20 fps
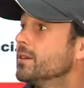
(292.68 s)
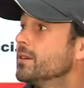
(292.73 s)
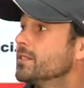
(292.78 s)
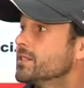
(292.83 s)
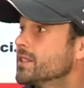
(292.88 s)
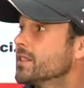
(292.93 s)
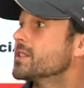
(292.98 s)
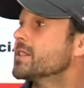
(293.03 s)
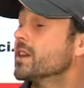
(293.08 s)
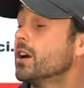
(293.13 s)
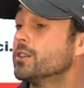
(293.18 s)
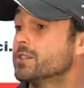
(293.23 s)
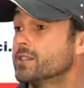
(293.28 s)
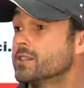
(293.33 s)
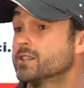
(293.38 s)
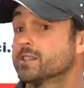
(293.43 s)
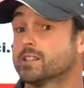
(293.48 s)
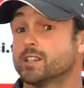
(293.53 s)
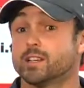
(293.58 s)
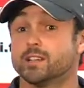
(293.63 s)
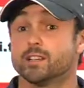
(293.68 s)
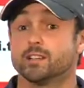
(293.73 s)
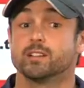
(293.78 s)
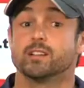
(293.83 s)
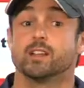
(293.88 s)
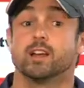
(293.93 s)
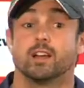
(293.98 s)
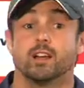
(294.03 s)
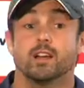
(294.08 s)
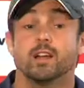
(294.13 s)
six. I
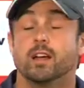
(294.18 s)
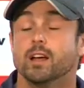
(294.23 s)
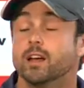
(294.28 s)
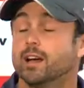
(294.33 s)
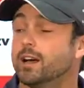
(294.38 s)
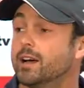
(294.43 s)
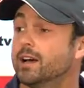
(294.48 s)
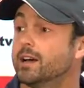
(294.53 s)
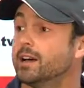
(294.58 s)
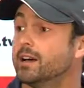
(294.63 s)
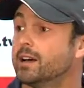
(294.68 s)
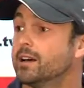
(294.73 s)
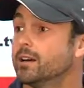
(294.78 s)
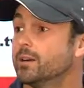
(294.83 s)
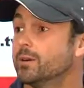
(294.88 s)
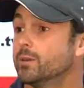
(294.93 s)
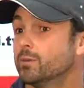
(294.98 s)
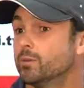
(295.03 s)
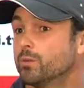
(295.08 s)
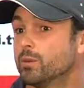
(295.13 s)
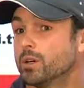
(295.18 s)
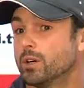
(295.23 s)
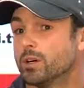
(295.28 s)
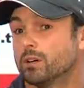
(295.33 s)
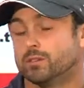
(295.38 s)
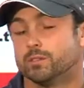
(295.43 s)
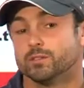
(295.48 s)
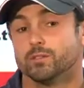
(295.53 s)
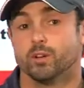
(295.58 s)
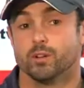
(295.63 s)
succeeded.
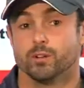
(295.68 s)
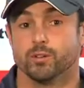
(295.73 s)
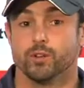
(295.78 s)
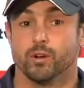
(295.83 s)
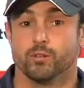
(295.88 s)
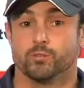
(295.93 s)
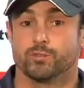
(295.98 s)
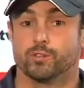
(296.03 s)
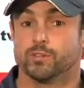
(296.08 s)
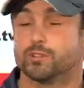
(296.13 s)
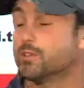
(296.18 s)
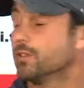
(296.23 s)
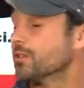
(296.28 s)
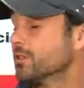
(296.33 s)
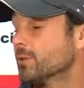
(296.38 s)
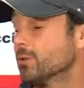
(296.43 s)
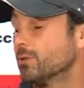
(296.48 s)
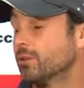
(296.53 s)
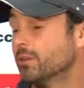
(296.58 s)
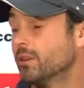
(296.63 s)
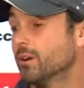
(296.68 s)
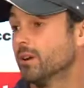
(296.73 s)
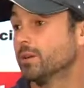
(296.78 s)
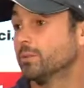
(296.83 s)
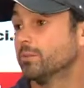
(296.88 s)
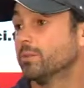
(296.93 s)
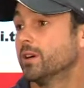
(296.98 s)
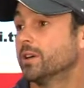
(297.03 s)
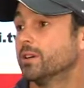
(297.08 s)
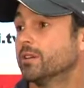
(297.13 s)
Well, not for as long as I would have
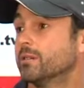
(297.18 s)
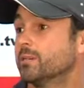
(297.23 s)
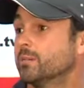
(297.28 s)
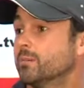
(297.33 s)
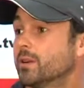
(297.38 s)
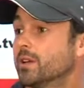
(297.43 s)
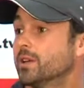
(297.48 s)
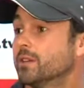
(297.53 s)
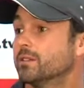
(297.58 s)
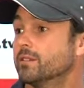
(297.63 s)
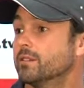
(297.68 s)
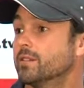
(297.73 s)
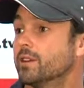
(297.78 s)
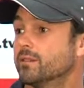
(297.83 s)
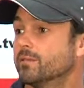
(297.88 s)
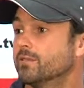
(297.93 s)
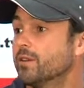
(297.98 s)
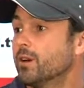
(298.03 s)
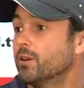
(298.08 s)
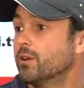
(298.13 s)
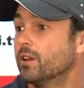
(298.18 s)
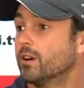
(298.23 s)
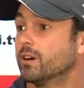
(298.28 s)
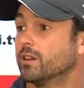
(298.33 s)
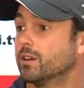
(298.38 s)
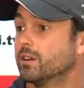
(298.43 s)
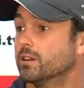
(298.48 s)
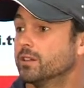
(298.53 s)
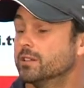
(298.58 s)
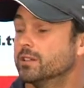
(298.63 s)
liked, but it felt
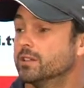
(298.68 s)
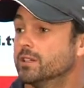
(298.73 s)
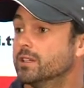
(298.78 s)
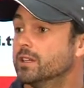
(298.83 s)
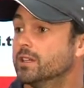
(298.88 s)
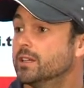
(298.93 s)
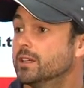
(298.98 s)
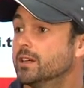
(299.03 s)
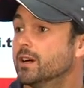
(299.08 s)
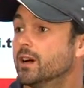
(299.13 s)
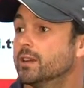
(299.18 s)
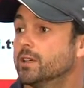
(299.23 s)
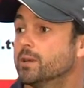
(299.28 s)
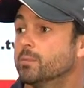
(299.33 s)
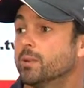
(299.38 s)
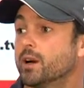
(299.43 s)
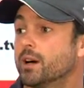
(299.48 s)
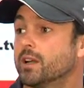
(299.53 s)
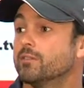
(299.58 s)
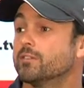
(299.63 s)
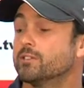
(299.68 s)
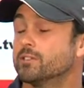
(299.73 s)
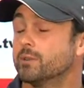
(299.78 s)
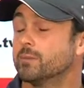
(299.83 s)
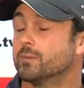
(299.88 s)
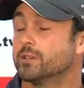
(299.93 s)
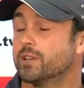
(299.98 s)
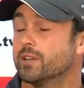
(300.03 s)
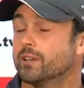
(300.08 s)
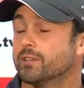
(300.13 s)
like I did part of a
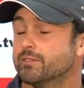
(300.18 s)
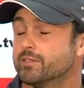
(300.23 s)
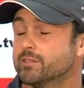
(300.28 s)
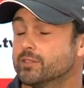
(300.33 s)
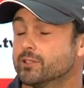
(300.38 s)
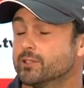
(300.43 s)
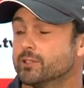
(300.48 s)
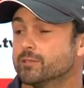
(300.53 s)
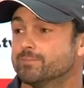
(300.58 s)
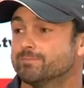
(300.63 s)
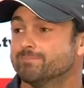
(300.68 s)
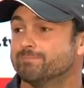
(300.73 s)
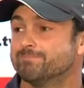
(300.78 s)
job today for sure.